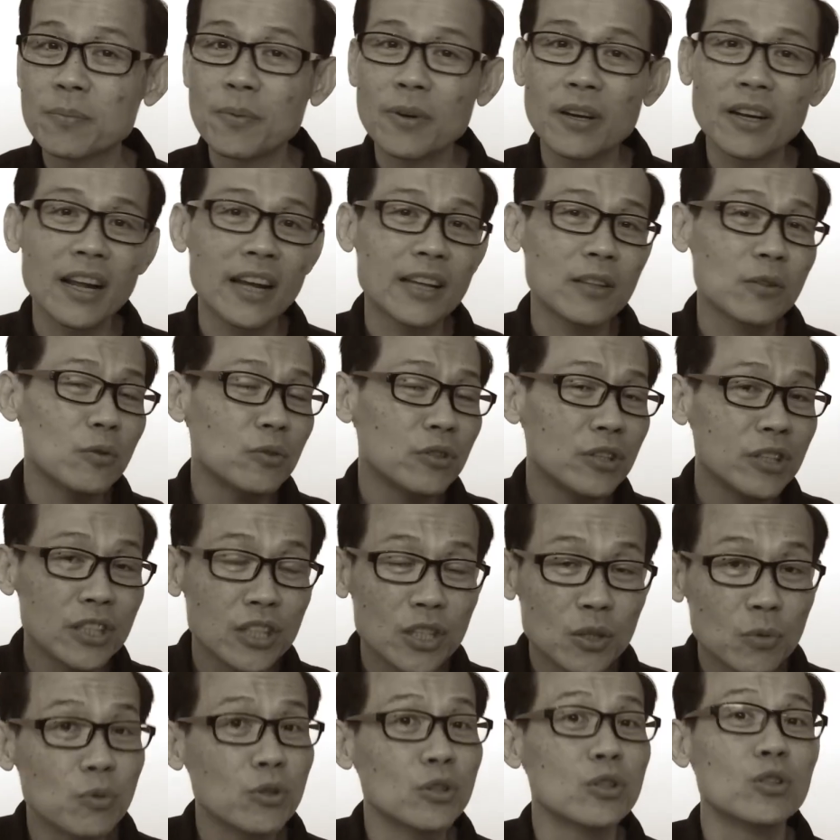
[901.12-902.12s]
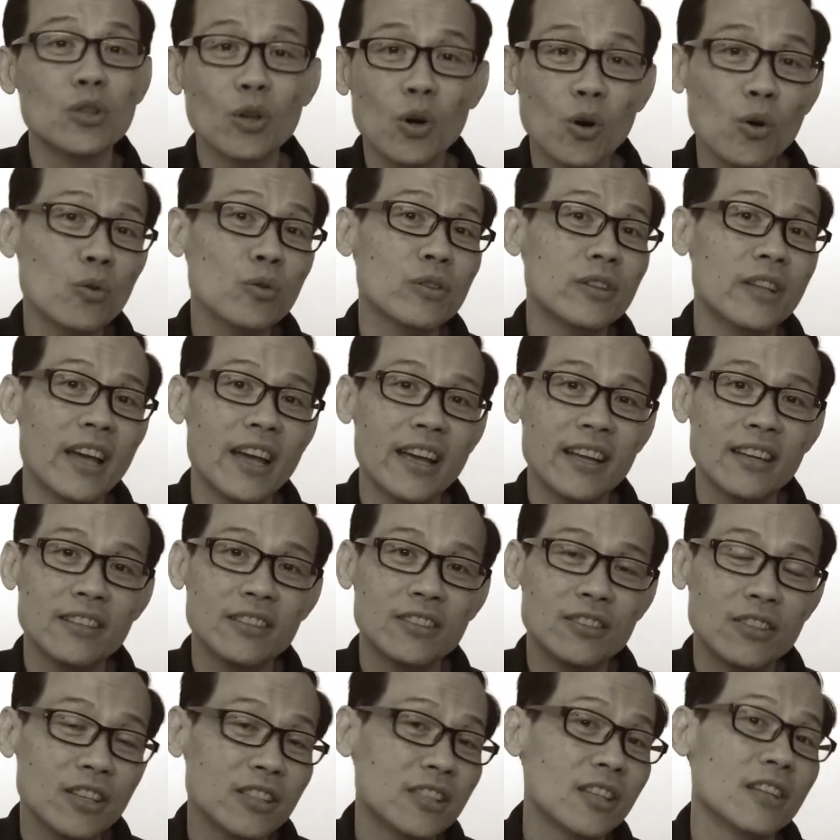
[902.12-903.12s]
transplant, I don't think you will know
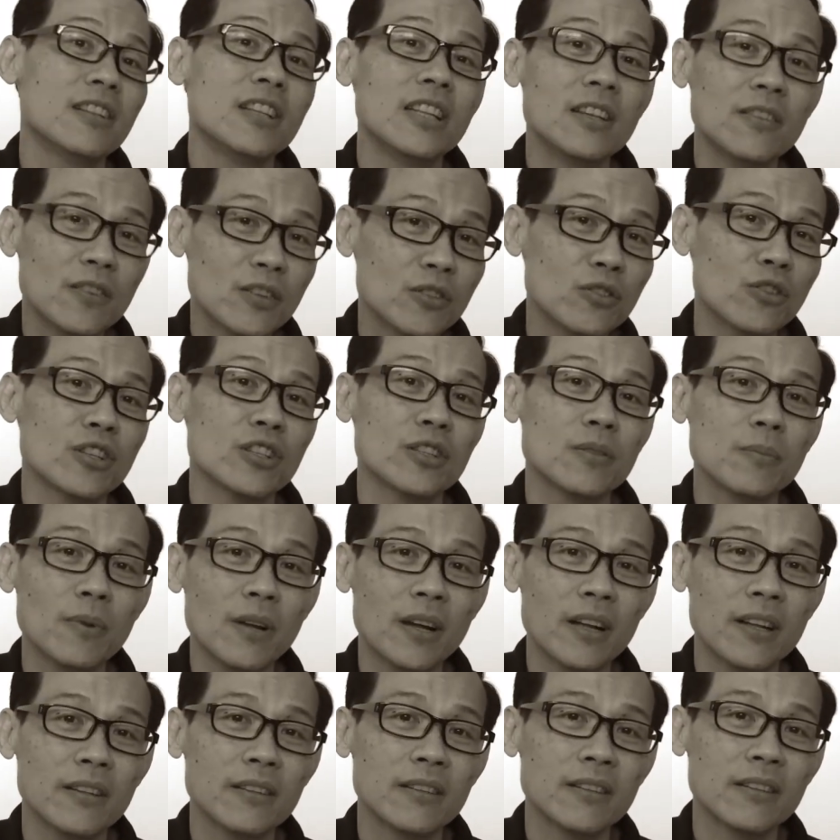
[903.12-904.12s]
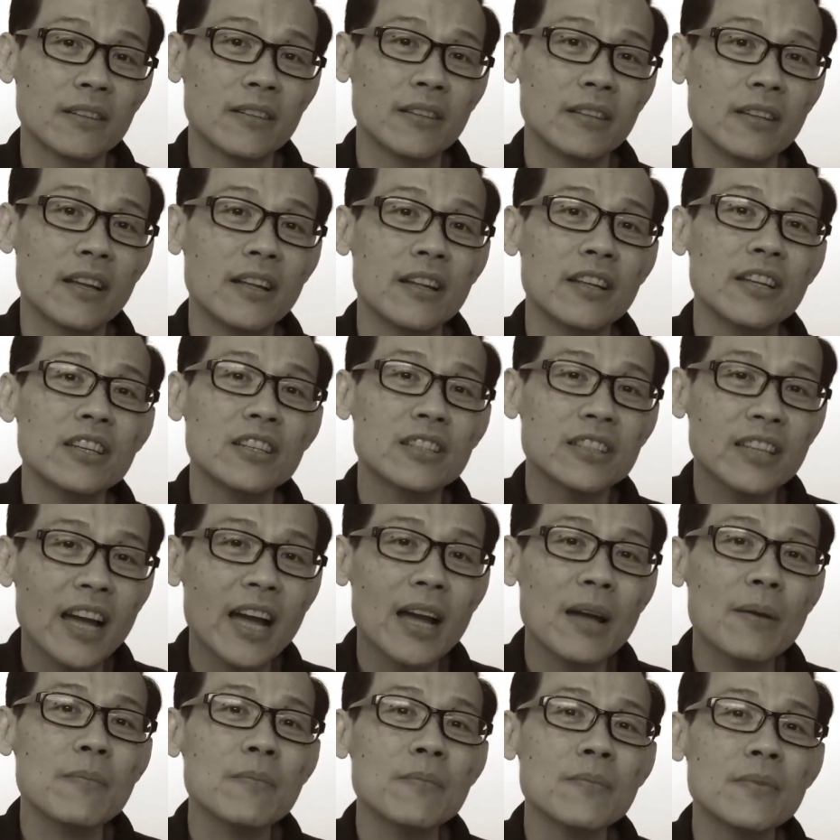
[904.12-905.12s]
that she has a liver transplant. And
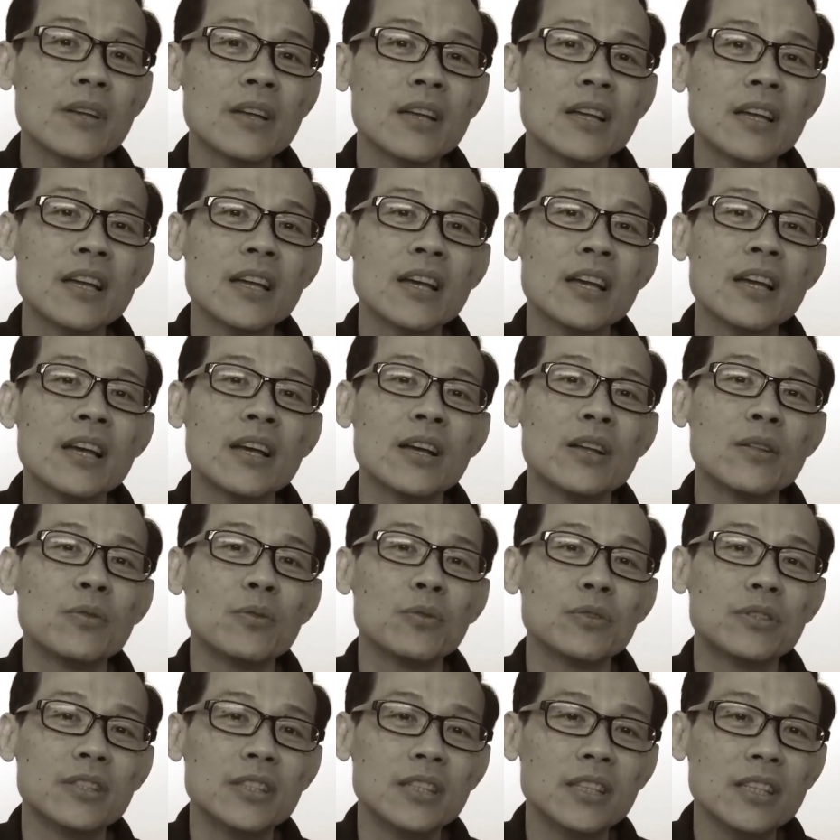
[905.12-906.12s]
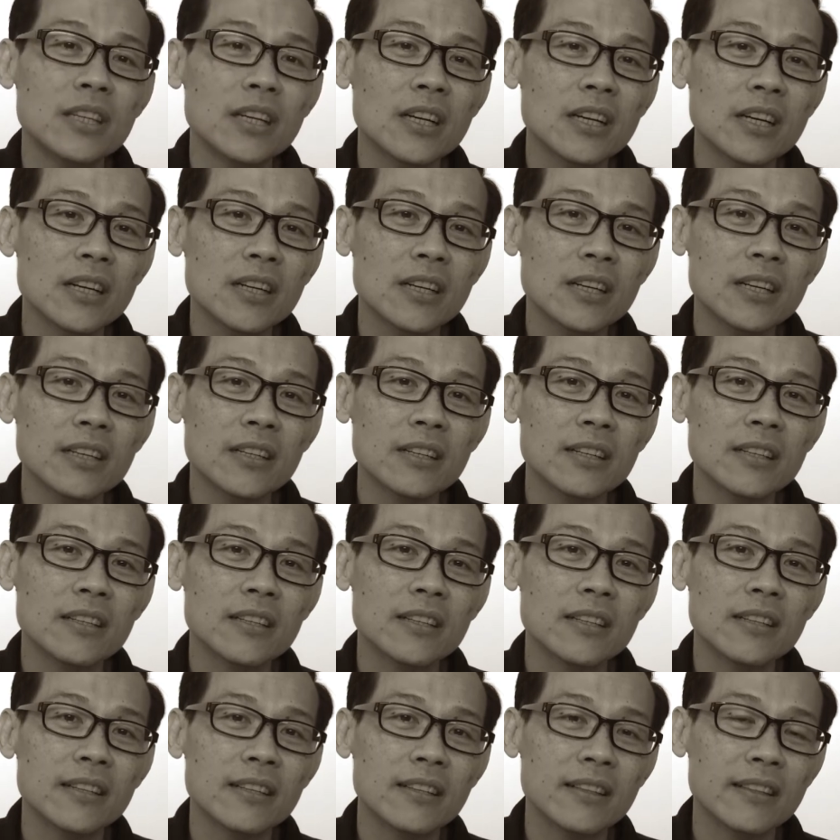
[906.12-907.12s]
each time to see
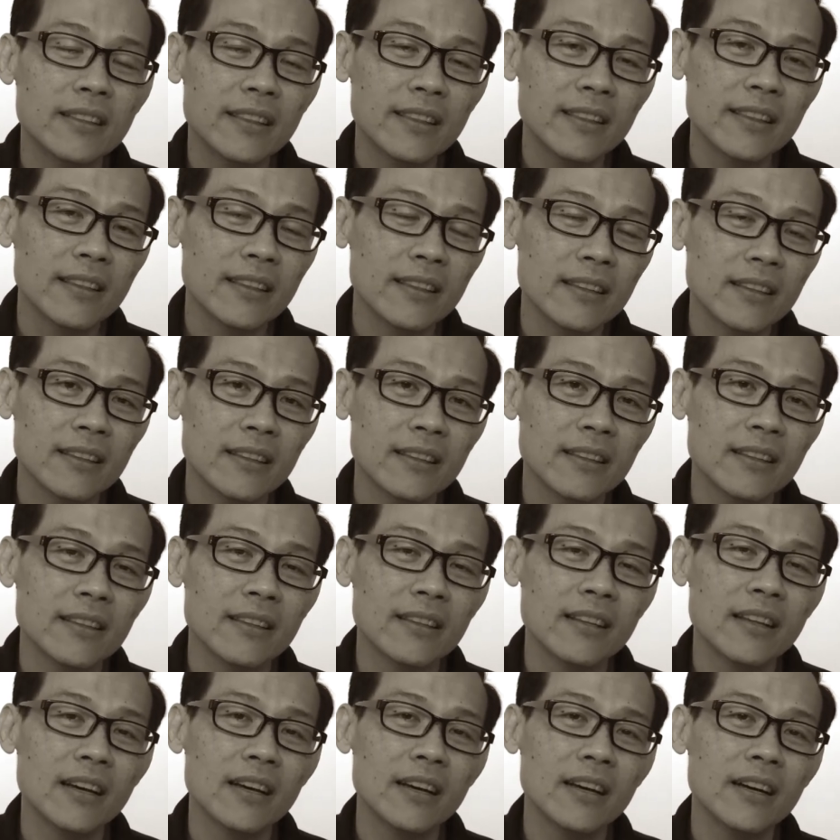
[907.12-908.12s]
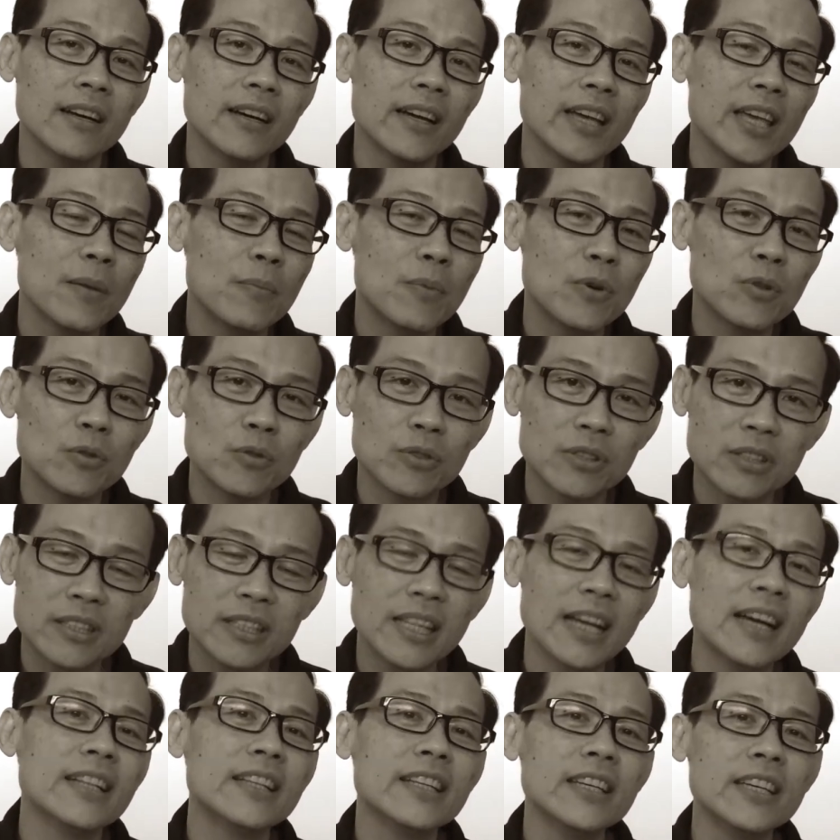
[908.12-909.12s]
her able
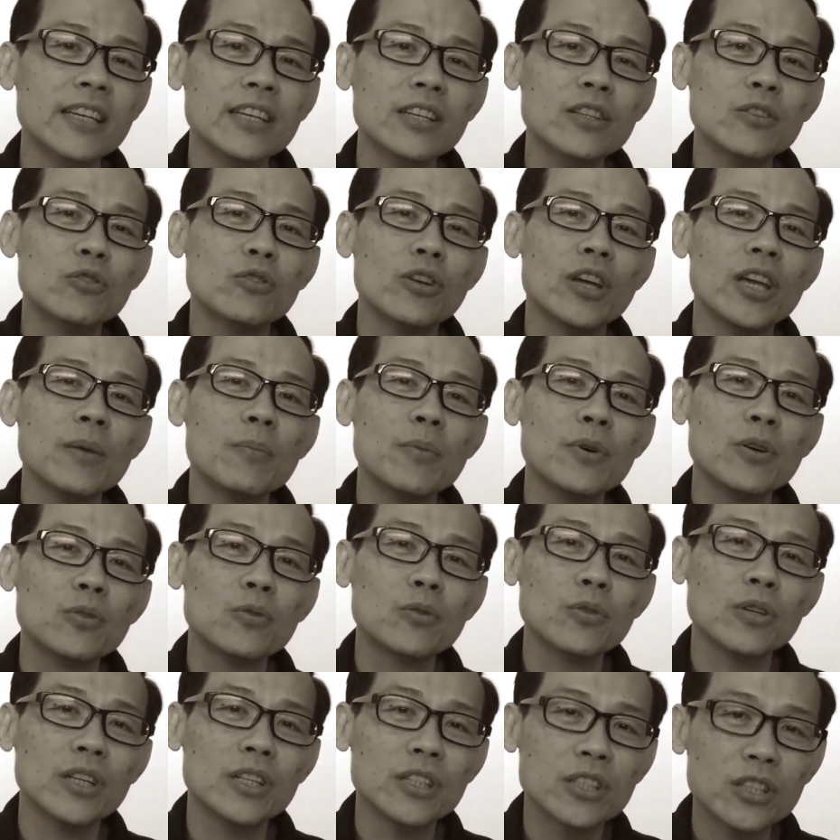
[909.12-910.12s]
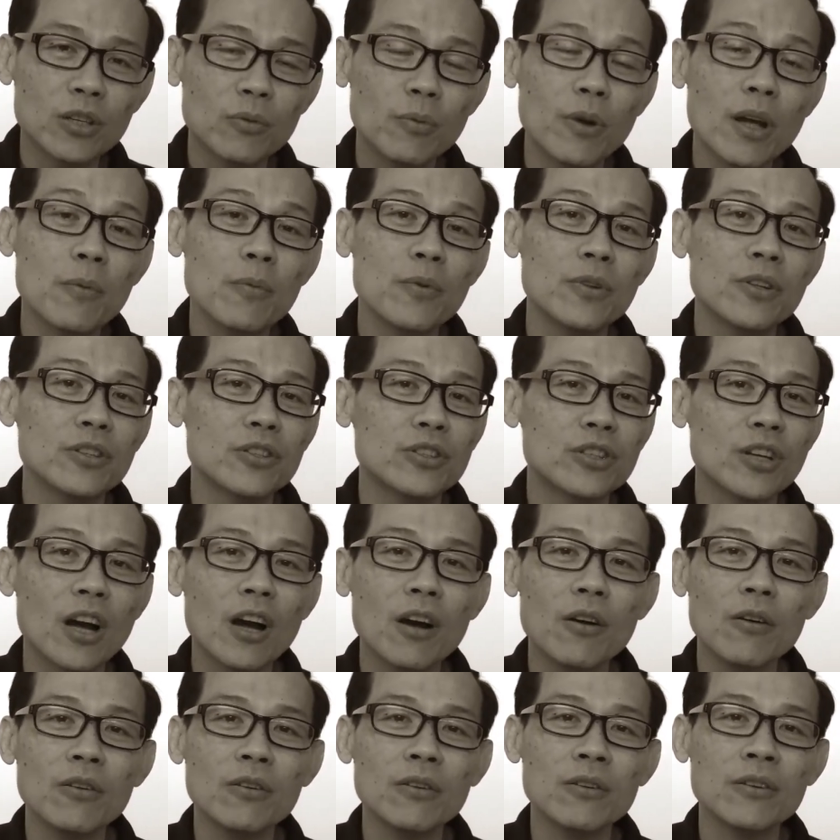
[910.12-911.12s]
to study, to able to interact with
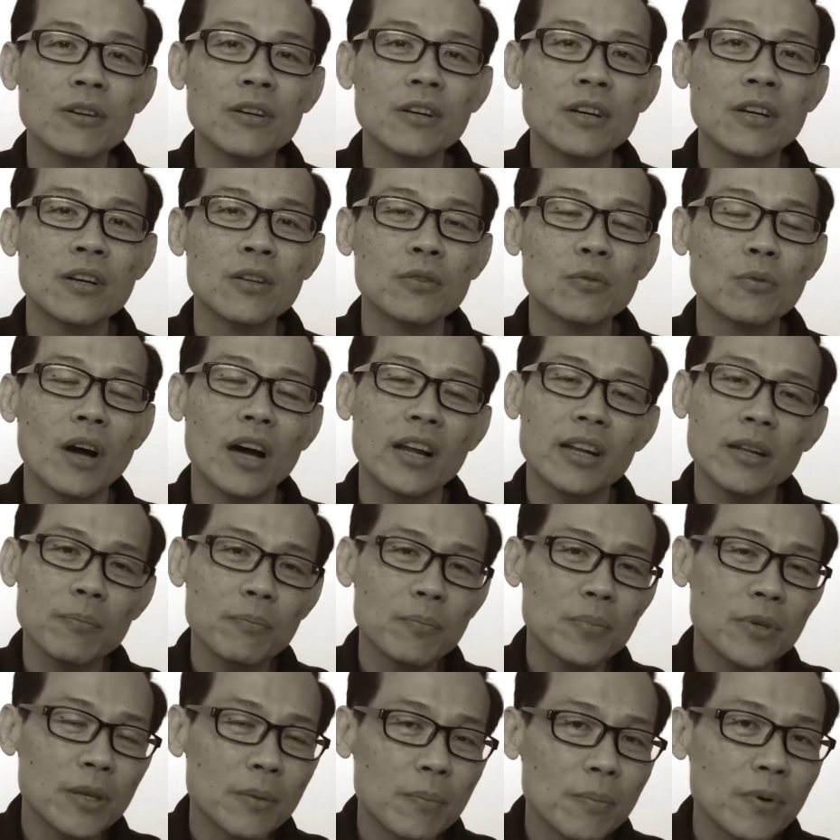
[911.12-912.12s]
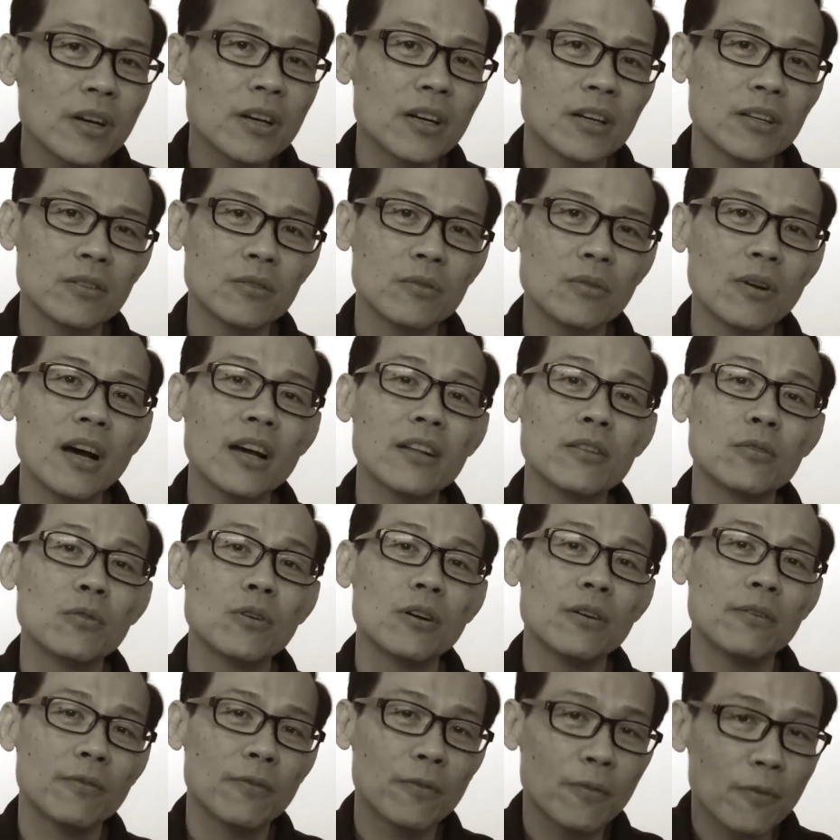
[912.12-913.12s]
the child, to other people,
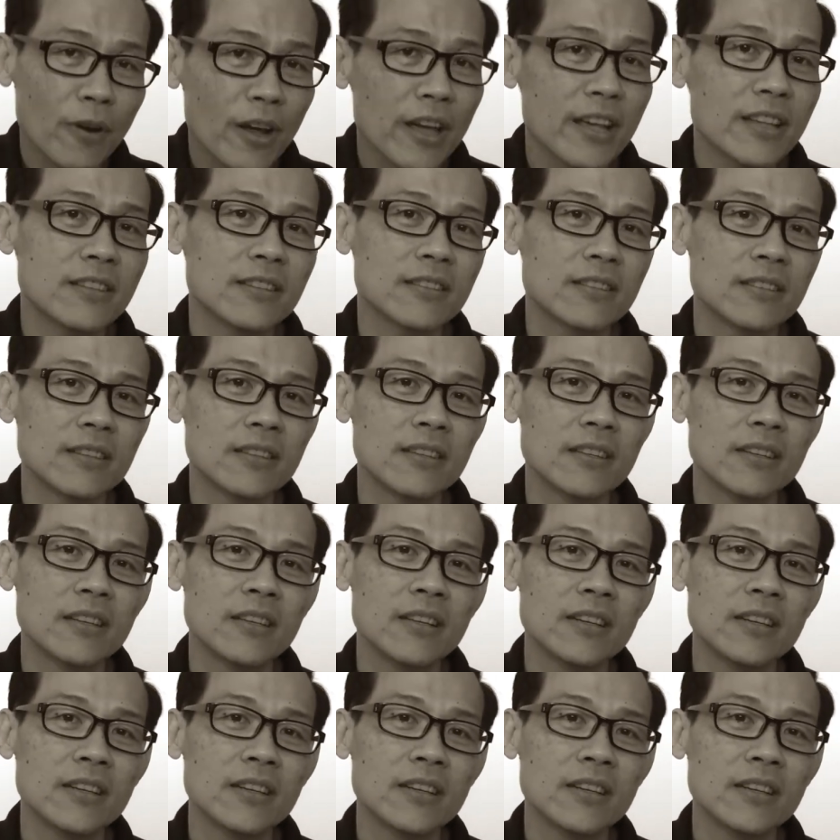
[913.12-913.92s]
to our friends,